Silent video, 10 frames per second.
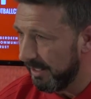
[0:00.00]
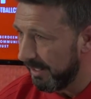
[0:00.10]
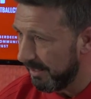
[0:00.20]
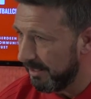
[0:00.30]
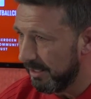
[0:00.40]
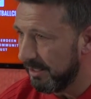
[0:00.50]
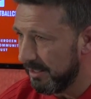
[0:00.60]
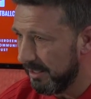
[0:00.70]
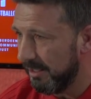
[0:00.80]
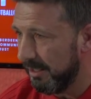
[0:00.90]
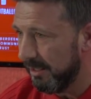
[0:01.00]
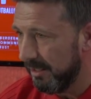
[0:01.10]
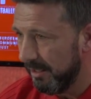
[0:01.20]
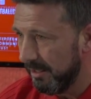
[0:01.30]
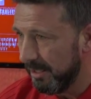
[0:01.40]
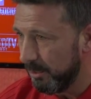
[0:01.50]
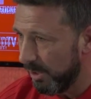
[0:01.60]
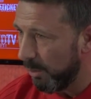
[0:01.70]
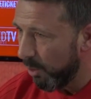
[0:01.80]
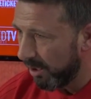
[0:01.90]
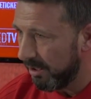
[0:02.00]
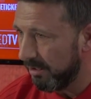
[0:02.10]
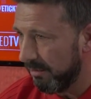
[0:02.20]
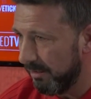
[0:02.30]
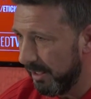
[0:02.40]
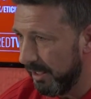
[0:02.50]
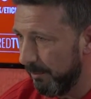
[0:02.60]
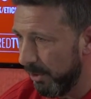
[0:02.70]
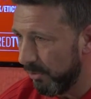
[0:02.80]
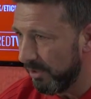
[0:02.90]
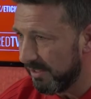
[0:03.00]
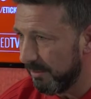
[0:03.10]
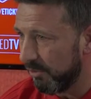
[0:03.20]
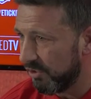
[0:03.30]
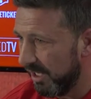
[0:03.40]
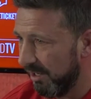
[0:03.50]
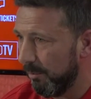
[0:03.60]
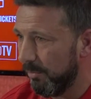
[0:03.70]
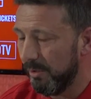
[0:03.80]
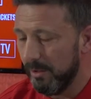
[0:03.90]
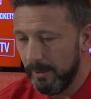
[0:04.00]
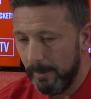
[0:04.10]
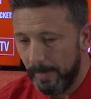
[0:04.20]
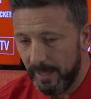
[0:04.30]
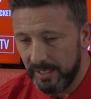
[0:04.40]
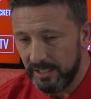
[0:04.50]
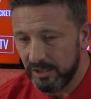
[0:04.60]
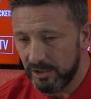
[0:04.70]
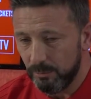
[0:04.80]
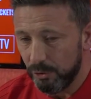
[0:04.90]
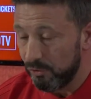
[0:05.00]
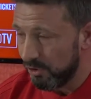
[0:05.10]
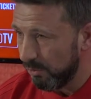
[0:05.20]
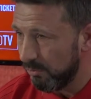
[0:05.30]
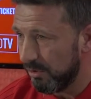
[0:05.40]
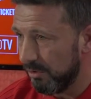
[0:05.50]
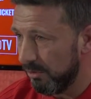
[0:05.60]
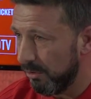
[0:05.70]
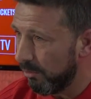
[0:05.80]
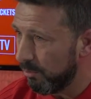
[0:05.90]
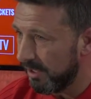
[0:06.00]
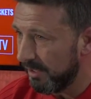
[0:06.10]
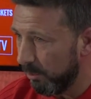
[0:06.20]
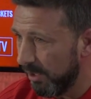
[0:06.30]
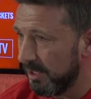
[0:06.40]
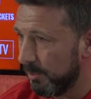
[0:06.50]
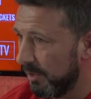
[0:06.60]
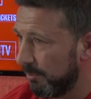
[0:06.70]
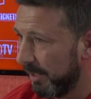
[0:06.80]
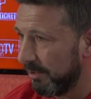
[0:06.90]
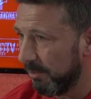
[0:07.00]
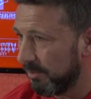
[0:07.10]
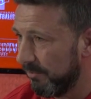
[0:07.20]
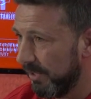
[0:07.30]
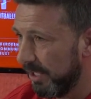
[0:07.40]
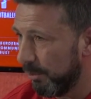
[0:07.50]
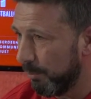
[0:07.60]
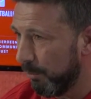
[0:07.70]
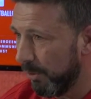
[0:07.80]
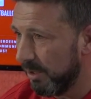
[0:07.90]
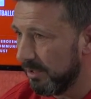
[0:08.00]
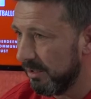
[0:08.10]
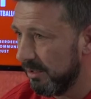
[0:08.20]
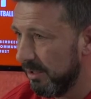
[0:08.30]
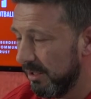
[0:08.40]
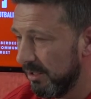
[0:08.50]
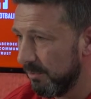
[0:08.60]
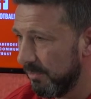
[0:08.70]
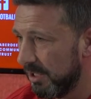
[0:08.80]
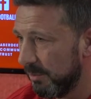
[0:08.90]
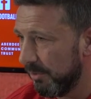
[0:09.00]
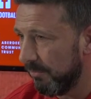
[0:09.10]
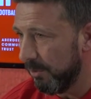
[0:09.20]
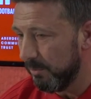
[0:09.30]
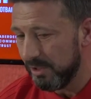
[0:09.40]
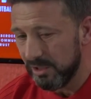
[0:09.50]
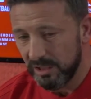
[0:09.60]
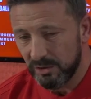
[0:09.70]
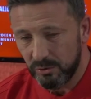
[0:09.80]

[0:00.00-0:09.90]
And I think you can see his way of working and how the team are set up. And he's had some good results, not always had the wins, but picked up some very good points and some decent performances there.